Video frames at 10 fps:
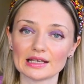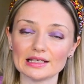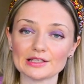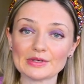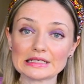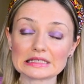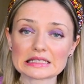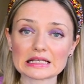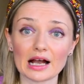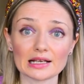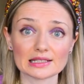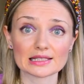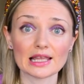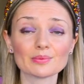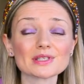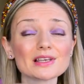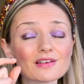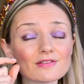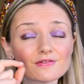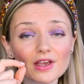It means I slept
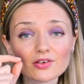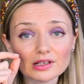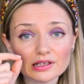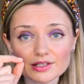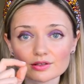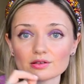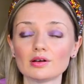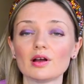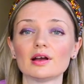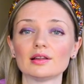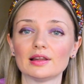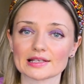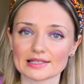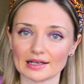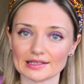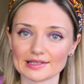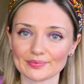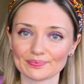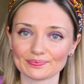very little last night.